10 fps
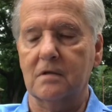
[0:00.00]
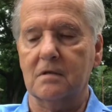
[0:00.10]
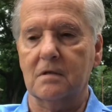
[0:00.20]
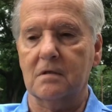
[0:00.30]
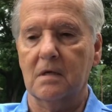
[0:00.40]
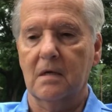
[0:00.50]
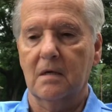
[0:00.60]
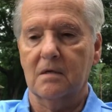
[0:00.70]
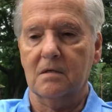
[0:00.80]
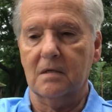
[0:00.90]
since
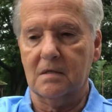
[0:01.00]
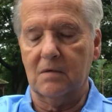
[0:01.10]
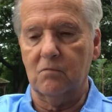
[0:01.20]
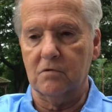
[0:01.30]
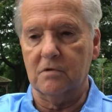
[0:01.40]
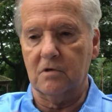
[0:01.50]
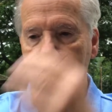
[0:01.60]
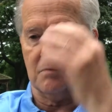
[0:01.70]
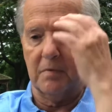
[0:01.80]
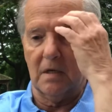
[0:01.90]
it will
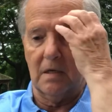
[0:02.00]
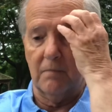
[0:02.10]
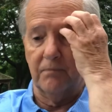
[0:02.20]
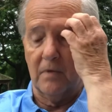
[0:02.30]
just be